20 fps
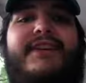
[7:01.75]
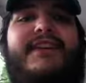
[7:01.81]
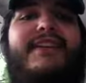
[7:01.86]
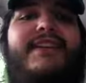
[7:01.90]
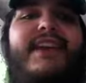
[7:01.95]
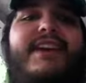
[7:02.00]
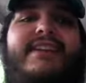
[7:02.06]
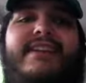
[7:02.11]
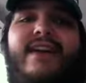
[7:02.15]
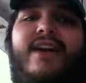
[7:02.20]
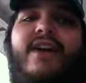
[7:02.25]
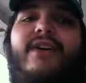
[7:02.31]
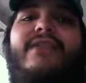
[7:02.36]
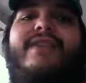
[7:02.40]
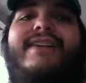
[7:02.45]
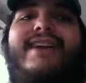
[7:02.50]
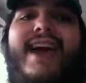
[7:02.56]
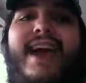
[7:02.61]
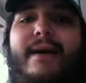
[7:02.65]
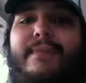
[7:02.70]
can get it on
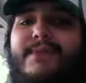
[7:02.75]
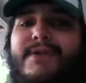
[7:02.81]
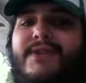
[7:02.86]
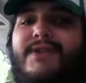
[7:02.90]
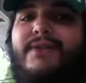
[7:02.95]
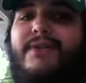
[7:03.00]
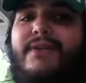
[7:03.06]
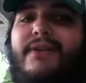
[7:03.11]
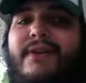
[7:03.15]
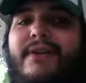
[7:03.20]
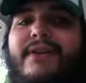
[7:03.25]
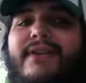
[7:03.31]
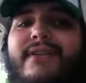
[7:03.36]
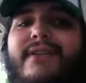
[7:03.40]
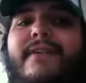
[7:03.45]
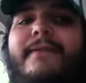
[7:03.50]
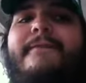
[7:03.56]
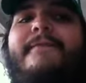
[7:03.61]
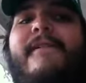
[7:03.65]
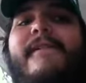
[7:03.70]
the App Store
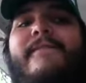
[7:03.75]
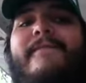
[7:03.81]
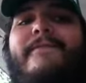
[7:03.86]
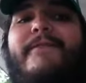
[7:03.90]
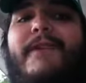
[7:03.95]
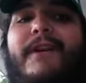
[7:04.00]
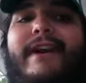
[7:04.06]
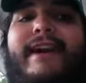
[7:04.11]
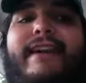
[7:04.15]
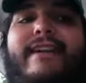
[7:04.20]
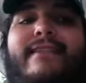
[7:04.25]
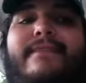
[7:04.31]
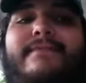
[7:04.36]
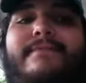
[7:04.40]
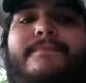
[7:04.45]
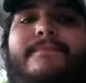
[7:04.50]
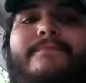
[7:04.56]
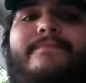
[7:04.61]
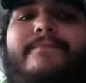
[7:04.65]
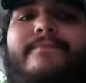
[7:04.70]
for free.
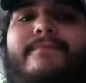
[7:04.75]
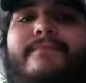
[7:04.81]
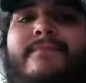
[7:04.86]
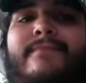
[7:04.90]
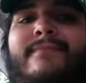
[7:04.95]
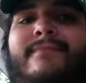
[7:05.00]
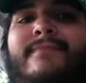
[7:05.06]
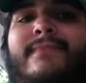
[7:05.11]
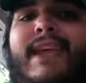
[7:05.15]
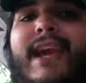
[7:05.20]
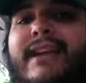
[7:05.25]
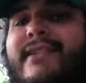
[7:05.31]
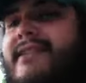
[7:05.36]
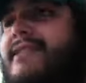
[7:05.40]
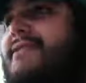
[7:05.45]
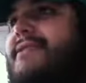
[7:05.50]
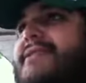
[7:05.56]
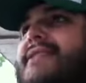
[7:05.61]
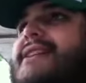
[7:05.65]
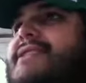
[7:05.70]
At
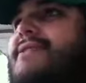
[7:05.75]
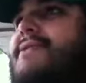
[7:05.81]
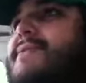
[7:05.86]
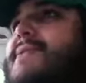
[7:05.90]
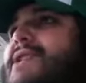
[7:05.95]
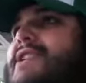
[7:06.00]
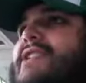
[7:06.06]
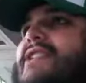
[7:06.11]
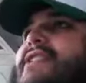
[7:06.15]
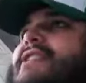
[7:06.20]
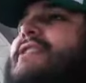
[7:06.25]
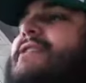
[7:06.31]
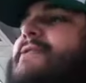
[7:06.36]
least that's with